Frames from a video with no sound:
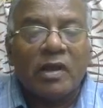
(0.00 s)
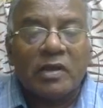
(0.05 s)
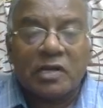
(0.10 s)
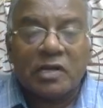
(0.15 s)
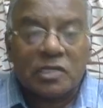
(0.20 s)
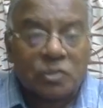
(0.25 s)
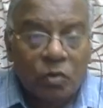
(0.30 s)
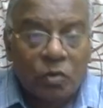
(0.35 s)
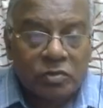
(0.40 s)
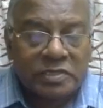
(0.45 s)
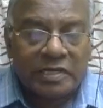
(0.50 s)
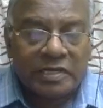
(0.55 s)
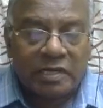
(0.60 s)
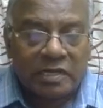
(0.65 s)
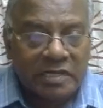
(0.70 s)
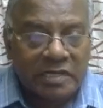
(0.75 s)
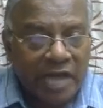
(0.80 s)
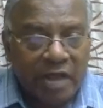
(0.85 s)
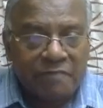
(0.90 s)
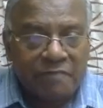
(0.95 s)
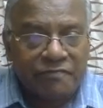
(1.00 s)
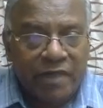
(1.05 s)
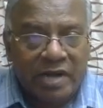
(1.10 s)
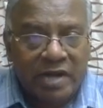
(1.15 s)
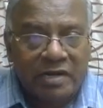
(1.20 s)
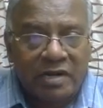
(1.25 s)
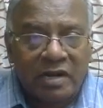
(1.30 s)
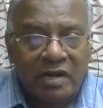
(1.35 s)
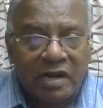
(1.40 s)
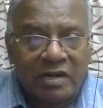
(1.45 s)
Resource in the time
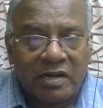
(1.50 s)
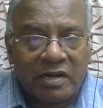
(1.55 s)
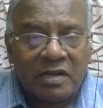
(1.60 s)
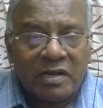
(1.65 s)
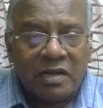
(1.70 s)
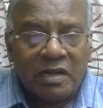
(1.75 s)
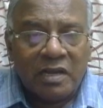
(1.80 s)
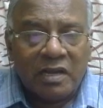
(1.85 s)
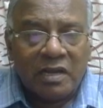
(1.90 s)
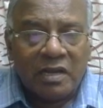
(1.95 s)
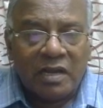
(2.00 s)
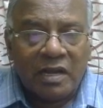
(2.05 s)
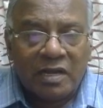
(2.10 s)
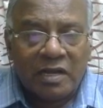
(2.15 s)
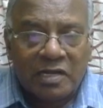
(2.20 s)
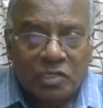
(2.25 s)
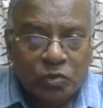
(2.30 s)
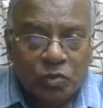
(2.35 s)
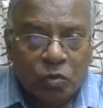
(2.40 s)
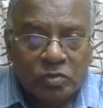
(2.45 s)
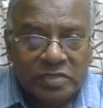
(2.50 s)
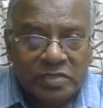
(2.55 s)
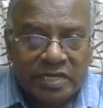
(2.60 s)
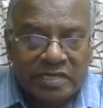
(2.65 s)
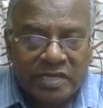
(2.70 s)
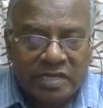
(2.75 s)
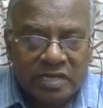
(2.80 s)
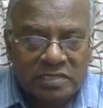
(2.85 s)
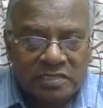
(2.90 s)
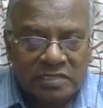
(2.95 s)
factor and resource
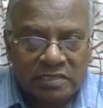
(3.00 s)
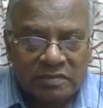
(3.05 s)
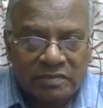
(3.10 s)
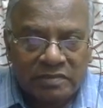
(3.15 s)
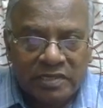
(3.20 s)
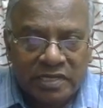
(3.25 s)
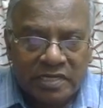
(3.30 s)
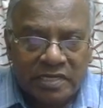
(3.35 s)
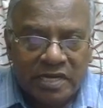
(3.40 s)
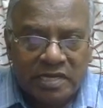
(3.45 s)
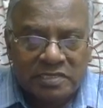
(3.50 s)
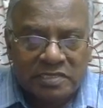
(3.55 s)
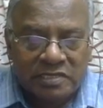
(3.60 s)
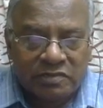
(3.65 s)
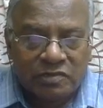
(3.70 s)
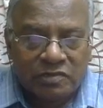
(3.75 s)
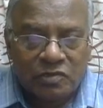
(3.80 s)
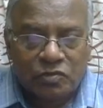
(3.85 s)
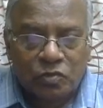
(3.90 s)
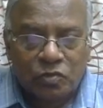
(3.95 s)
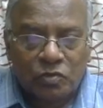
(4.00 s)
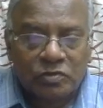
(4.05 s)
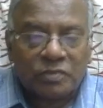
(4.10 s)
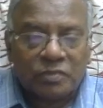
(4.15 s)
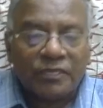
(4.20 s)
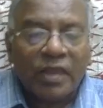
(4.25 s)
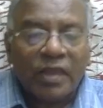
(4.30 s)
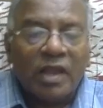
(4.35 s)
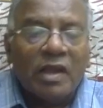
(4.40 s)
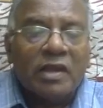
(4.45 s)
intensive resource.
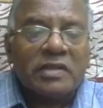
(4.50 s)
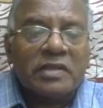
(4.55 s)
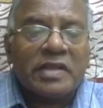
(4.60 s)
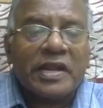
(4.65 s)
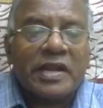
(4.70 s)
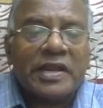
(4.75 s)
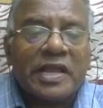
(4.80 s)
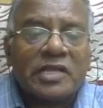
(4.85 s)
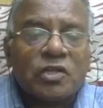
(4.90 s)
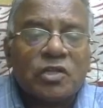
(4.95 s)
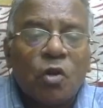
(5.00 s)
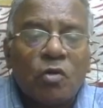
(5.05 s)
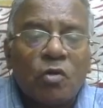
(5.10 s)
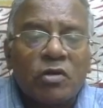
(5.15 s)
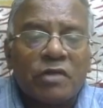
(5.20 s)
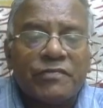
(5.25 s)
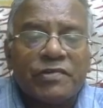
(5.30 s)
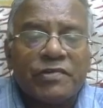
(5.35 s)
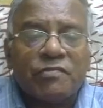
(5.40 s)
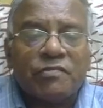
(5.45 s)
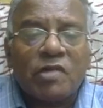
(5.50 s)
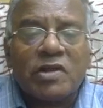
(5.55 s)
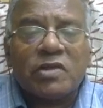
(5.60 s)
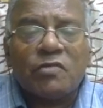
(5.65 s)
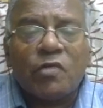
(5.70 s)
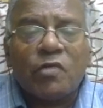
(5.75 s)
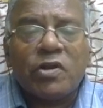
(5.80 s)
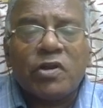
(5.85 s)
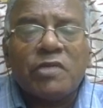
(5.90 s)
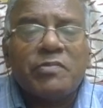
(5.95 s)
Then ethnography, what do
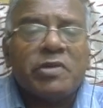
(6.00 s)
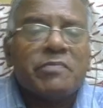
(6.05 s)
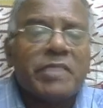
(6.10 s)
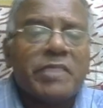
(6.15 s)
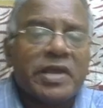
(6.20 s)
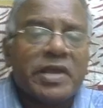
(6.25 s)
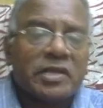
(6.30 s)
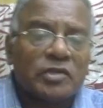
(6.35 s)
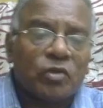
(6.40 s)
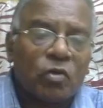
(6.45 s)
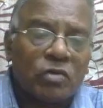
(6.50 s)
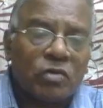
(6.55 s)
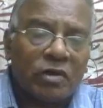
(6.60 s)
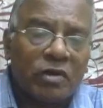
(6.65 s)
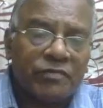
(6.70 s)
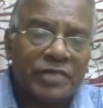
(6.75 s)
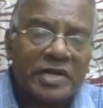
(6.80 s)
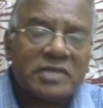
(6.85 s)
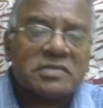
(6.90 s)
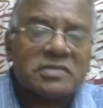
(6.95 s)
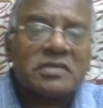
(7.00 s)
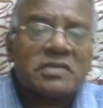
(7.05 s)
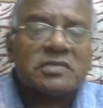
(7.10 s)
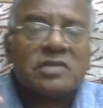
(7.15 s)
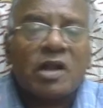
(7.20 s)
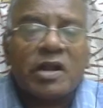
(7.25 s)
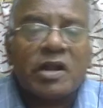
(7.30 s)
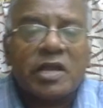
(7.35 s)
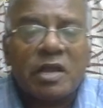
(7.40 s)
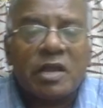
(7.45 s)
you mean by ethnography? It is a
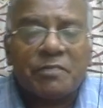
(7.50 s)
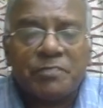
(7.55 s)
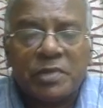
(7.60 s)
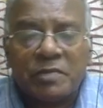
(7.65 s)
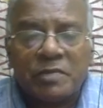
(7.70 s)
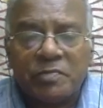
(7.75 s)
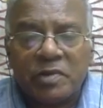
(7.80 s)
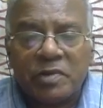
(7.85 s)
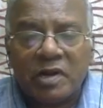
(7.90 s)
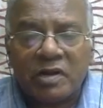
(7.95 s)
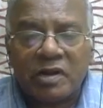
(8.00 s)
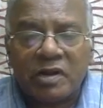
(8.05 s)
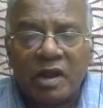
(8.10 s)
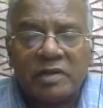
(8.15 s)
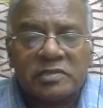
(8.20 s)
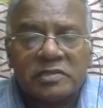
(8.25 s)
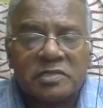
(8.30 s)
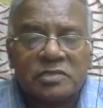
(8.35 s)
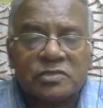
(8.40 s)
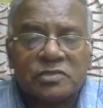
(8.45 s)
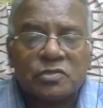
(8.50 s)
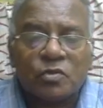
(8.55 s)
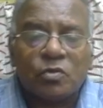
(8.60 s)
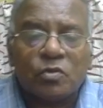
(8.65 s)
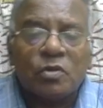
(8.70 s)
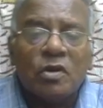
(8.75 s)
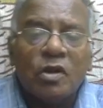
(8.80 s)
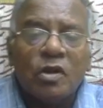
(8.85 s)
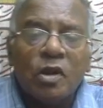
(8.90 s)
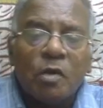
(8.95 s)
study of people and cultures
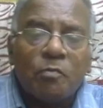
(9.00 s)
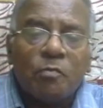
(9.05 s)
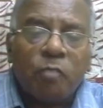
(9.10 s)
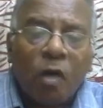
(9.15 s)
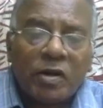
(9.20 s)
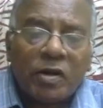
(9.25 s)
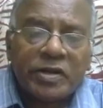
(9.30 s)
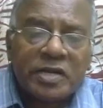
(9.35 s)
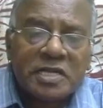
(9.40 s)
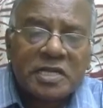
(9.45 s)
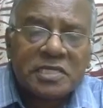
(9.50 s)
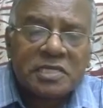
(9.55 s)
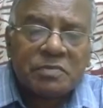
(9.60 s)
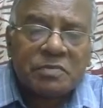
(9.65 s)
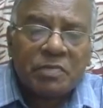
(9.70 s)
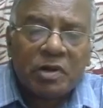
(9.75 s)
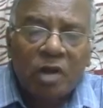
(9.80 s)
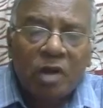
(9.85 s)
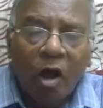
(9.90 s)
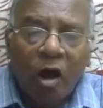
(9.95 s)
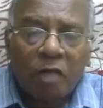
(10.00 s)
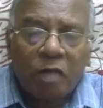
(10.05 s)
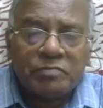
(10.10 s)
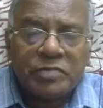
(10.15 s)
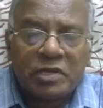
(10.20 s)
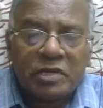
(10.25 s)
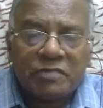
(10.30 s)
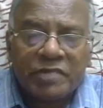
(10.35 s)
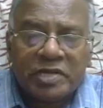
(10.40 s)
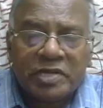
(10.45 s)
through participant
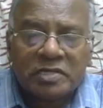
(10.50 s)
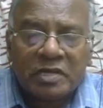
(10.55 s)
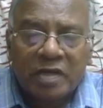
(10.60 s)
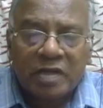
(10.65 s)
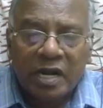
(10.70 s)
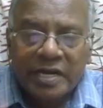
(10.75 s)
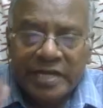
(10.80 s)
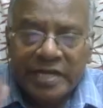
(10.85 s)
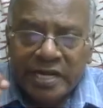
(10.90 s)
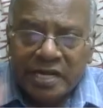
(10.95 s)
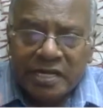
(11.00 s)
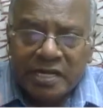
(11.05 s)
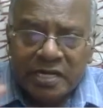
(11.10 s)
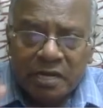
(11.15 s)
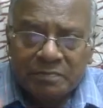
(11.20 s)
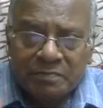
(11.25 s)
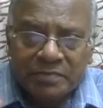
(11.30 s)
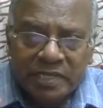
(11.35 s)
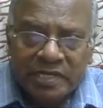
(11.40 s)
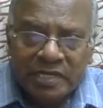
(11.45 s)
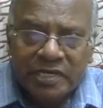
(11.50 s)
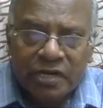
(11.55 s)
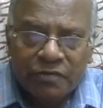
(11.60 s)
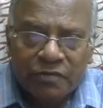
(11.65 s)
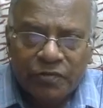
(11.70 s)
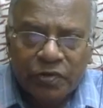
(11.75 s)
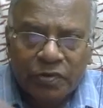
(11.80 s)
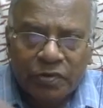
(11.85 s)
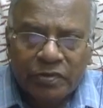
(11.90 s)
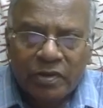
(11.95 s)
observation and in-depth interview.